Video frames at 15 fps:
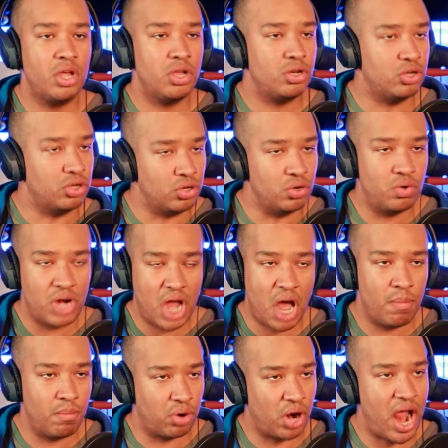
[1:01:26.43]
Do not
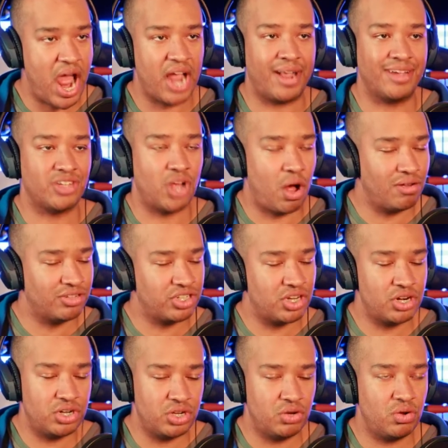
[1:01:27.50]
brag because all it's going to
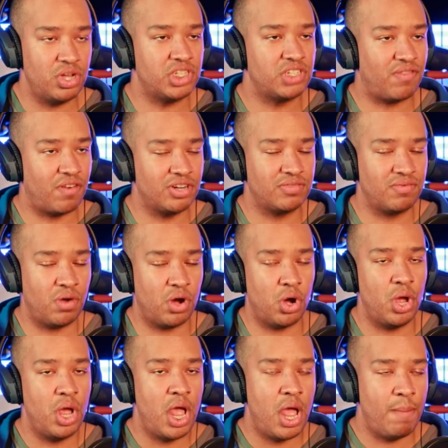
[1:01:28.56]
do is, first of all,
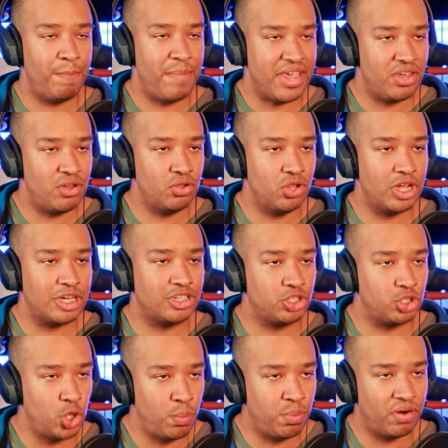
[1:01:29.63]
make you look
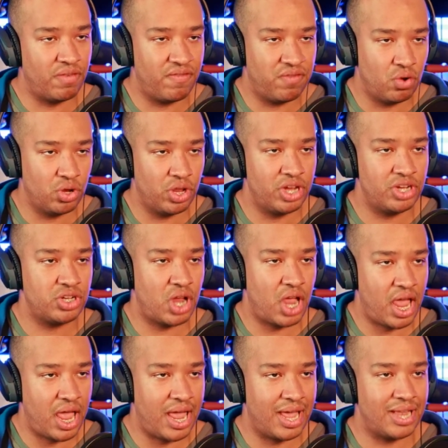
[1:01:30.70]
super foolish
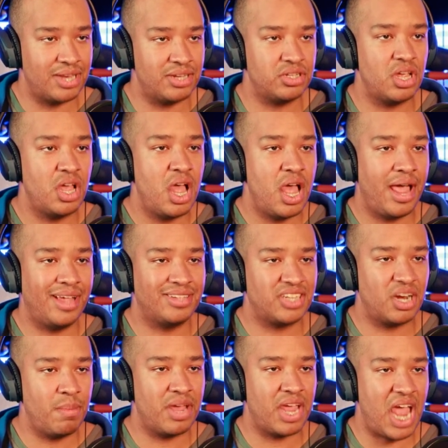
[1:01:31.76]
and it's going to
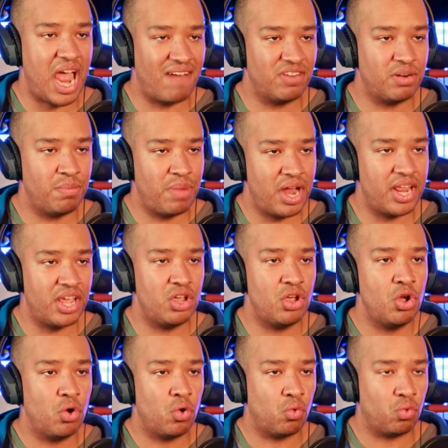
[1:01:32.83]
make everybody
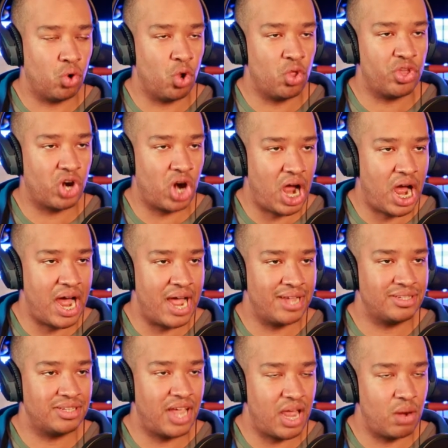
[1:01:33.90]
roll their eyes
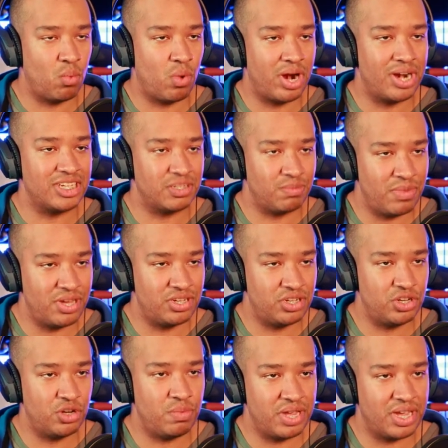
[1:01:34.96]
and want to dismiss you
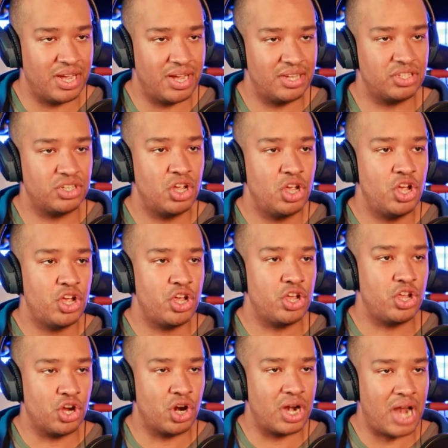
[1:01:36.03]
because
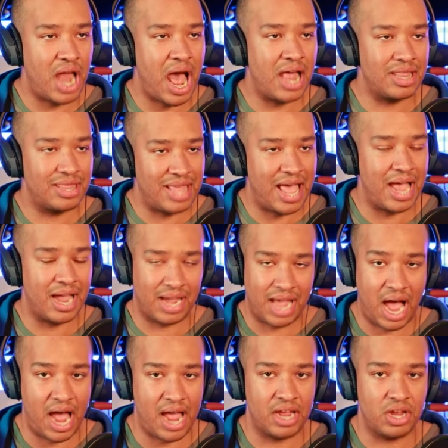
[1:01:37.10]
you're not that
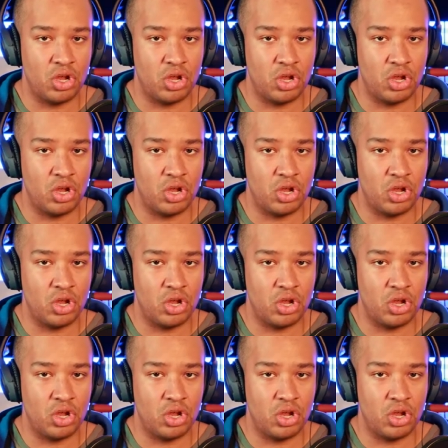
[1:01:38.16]
guy.